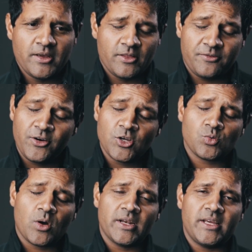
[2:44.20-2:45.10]
The first
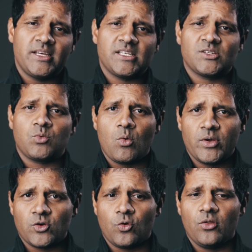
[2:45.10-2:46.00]
one is what we
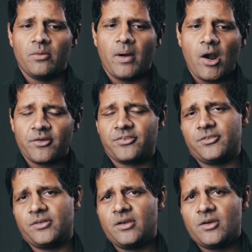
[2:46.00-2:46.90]
call the marathon